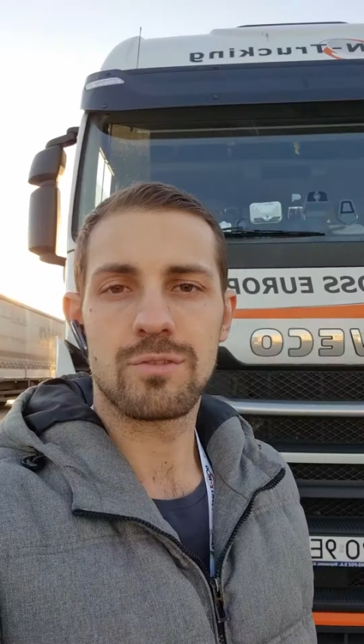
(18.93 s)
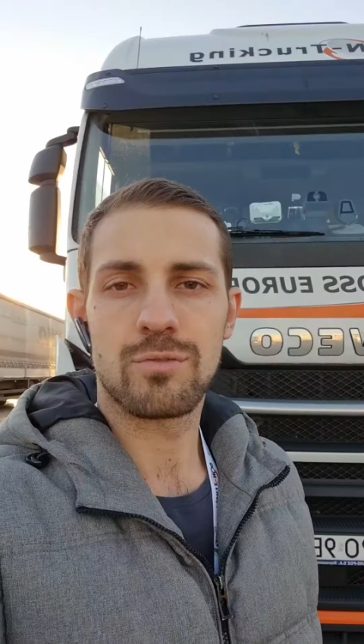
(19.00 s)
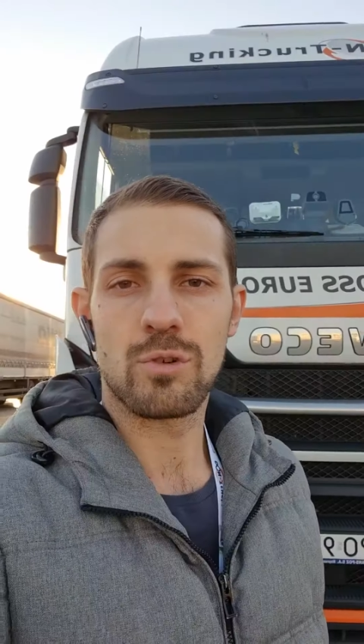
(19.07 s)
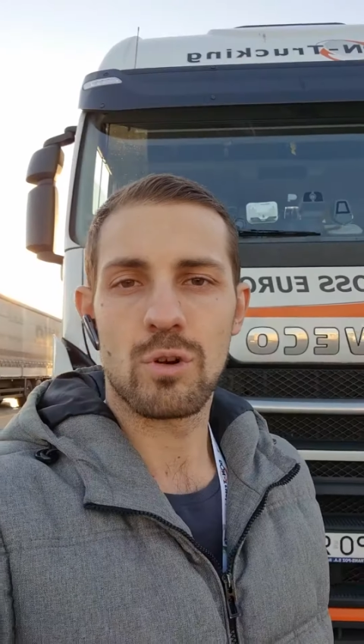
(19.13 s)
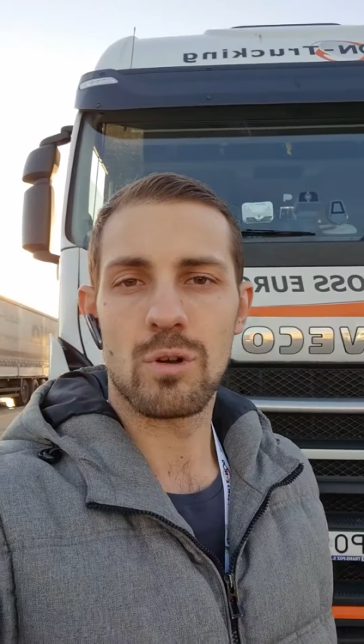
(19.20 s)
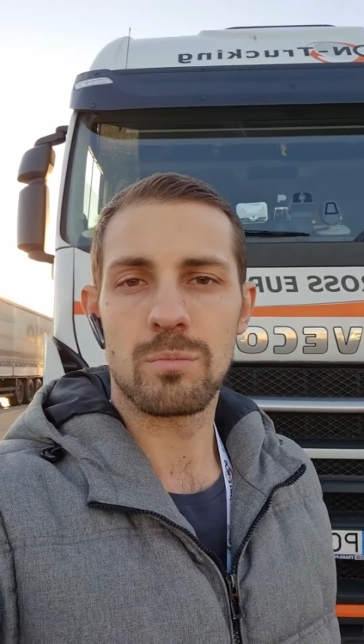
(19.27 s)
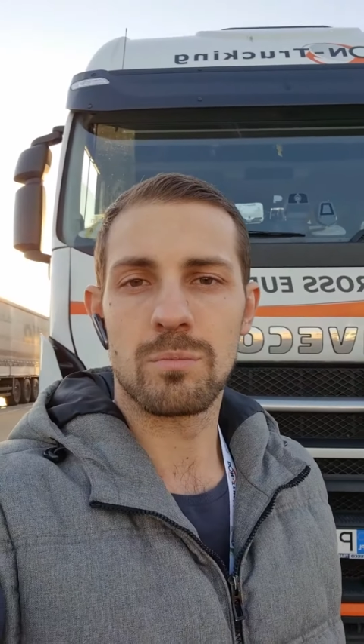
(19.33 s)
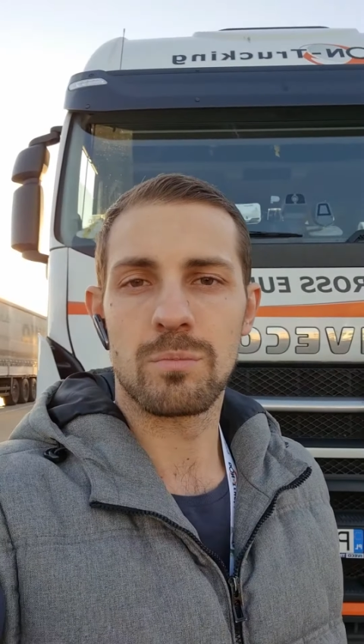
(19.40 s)

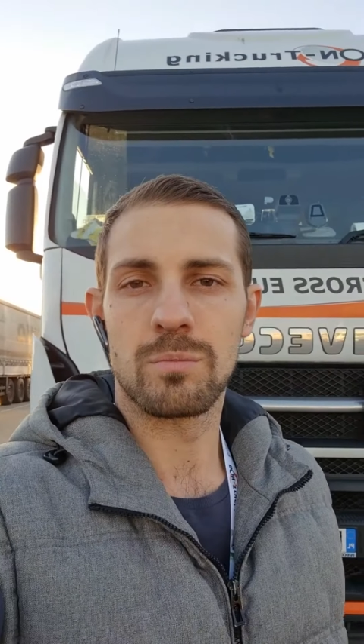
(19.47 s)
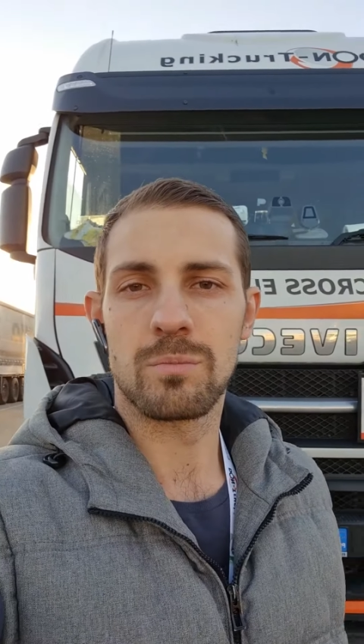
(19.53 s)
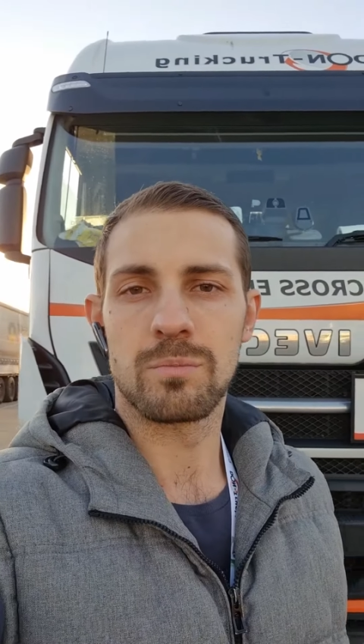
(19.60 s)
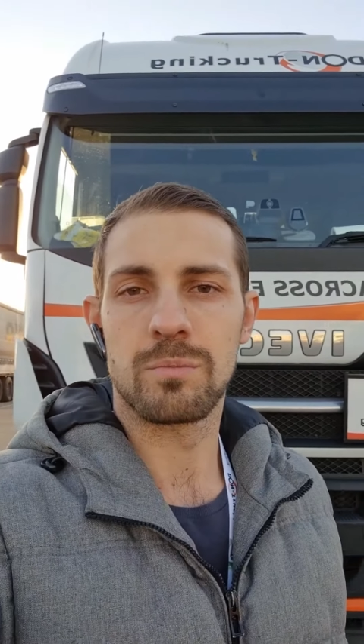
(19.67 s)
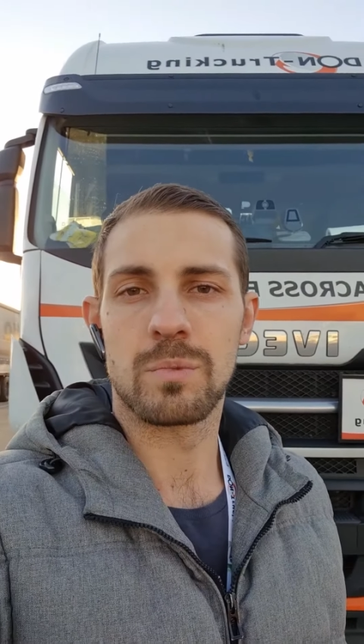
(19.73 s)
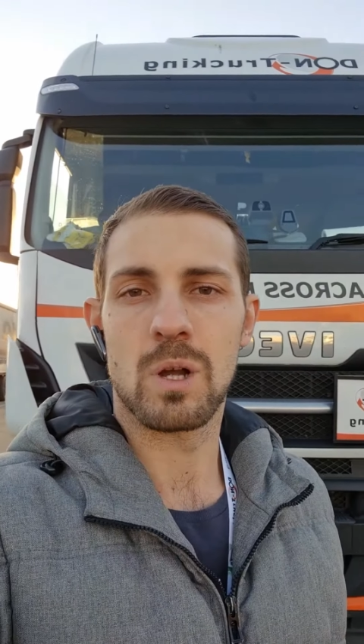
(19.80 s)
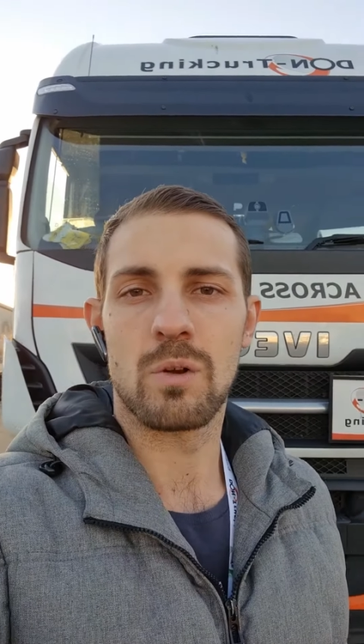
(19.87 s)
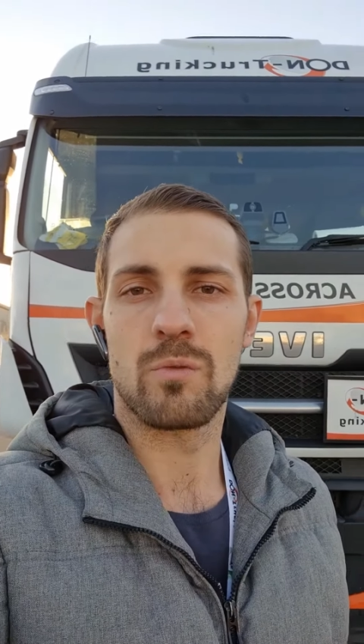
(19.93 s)

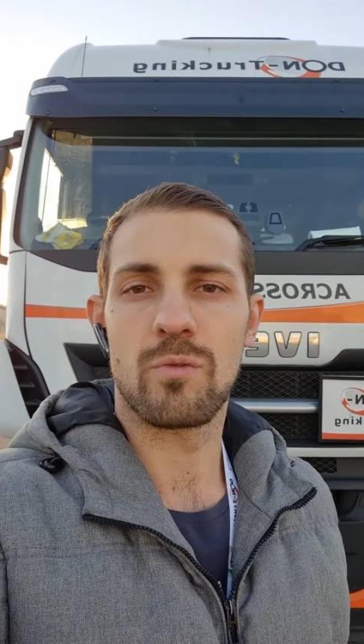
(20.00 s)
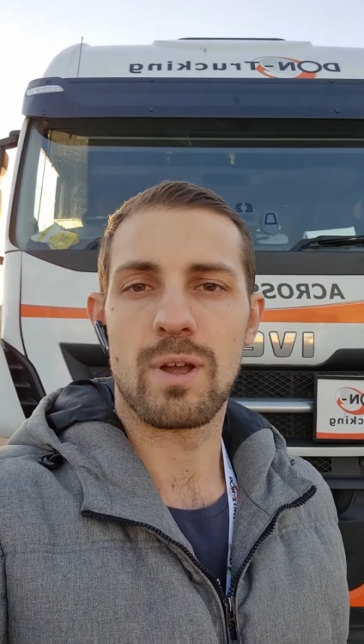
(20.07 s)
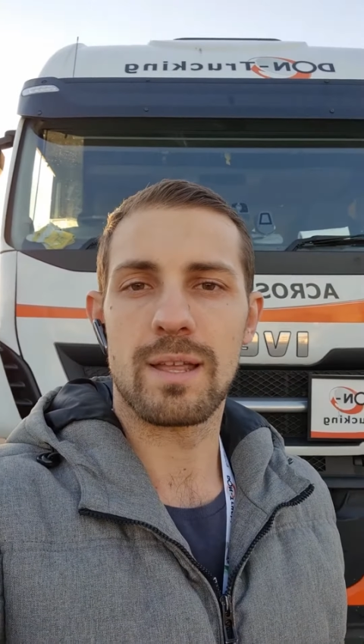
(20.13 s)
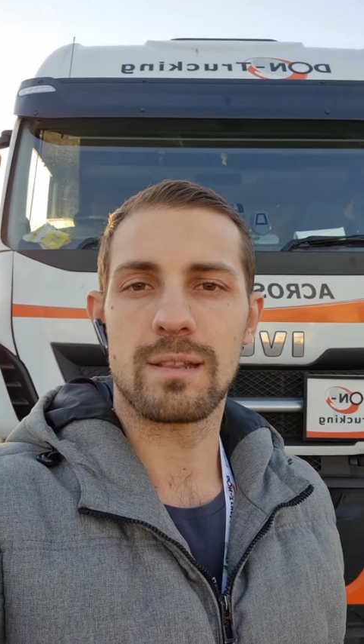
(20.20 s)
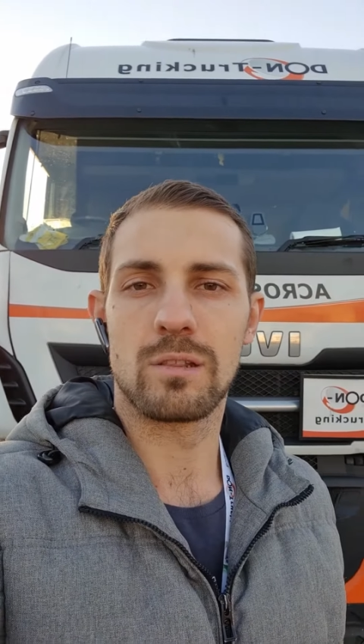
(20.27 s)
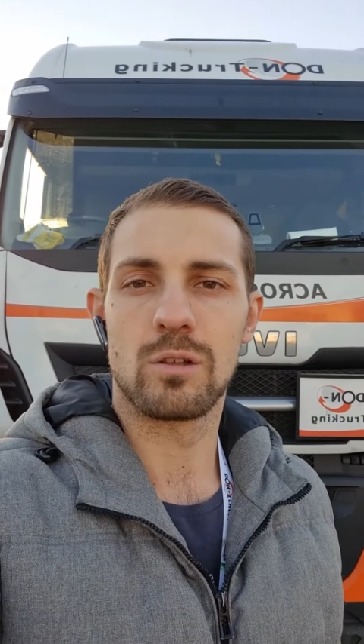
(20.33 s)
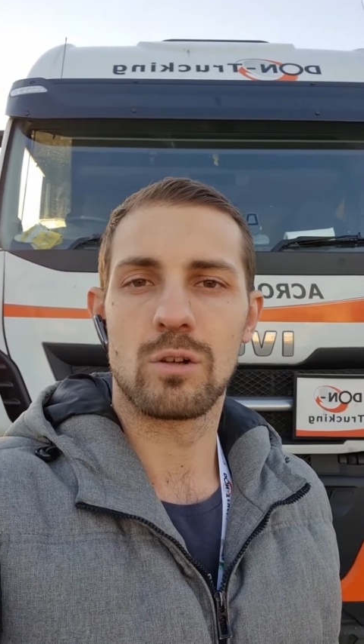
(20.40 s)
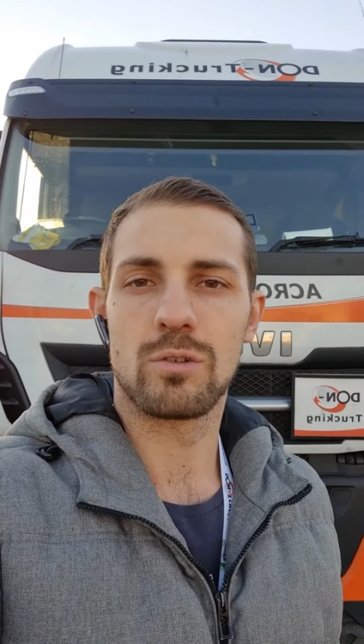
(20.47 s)
From
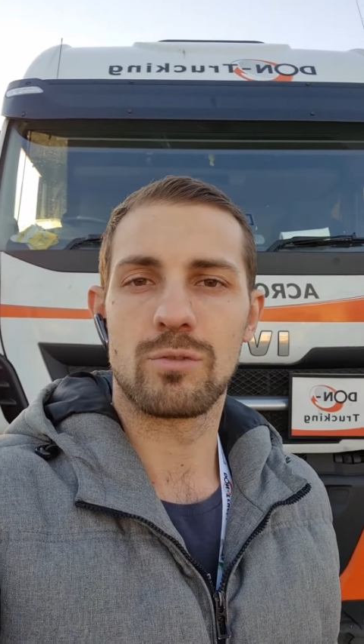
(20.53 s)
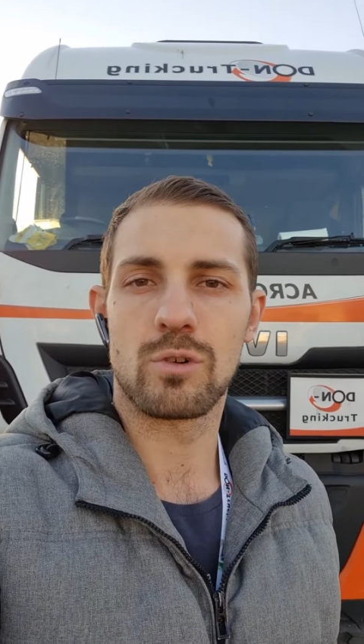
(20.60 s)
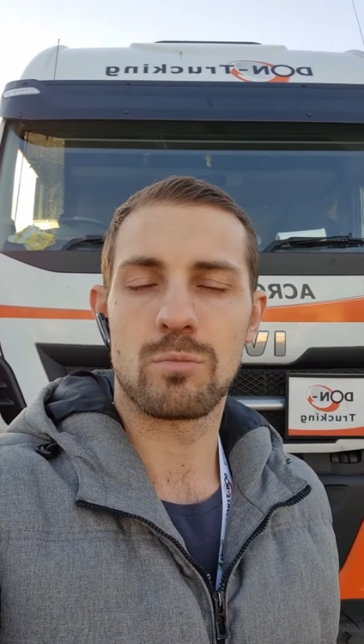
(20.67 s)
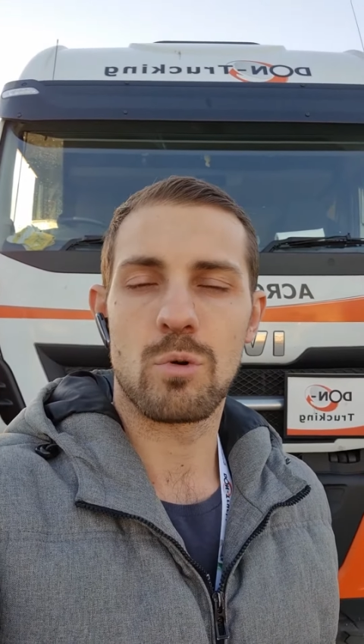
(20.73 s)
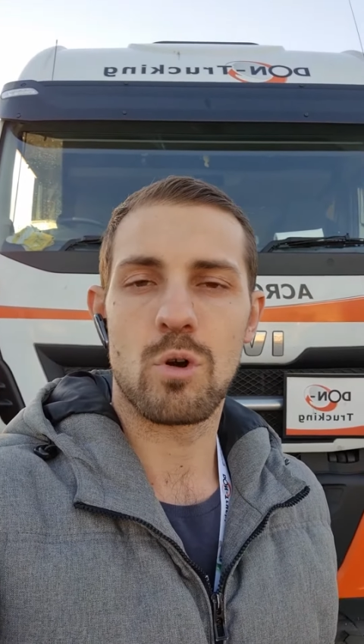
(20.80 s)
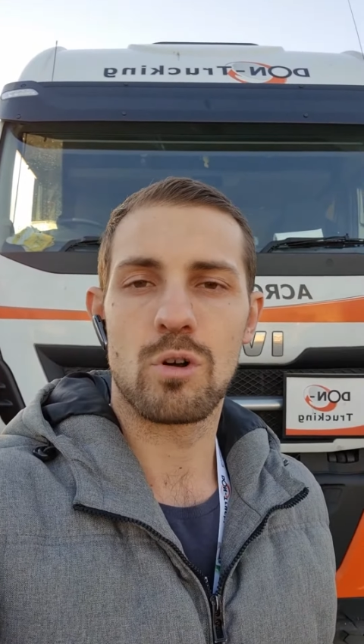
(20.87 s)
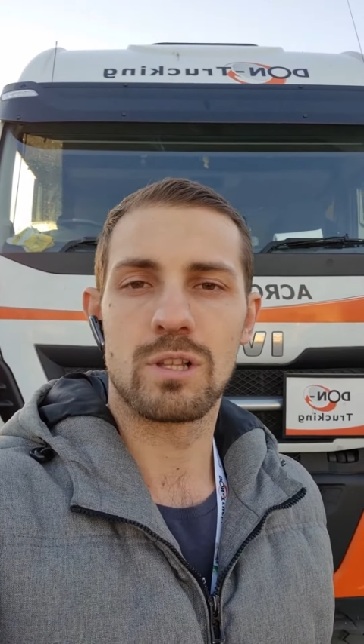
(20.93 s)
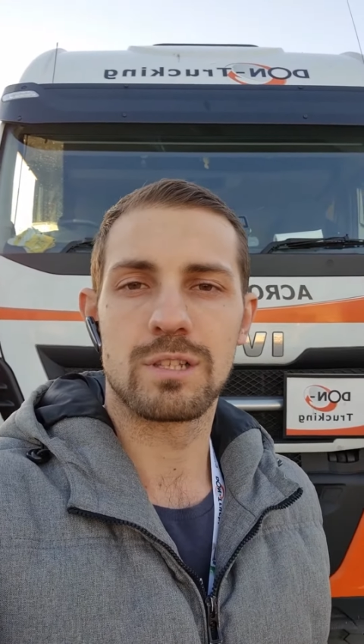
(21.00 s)
Venlo, from
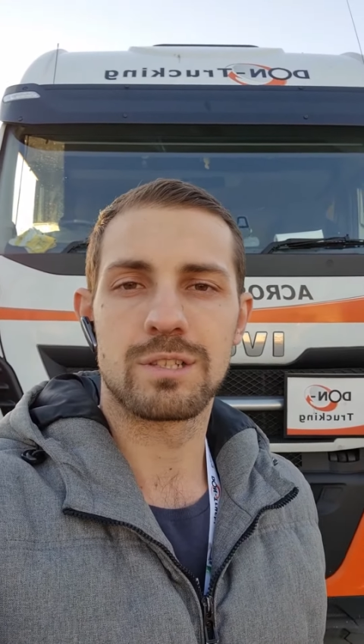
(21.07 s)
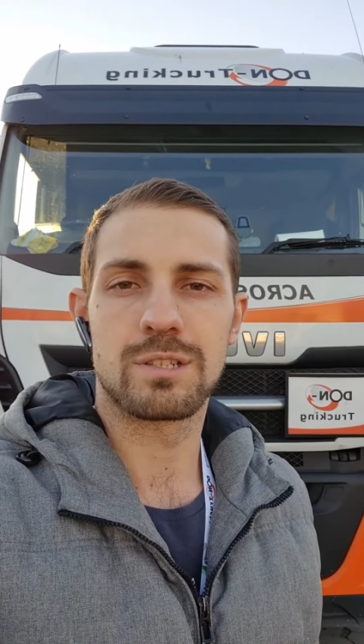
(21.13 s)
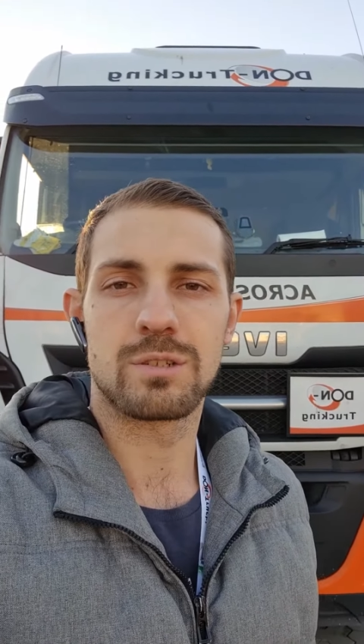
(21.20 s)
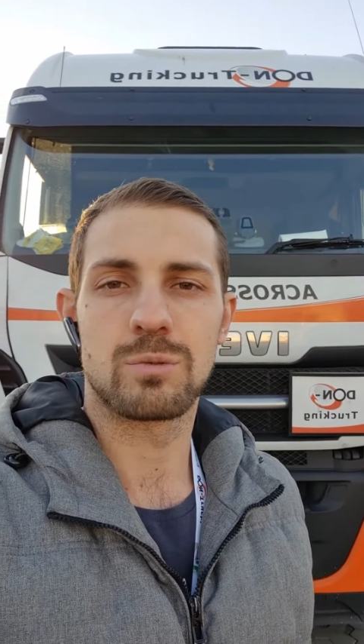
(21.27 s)
Holland,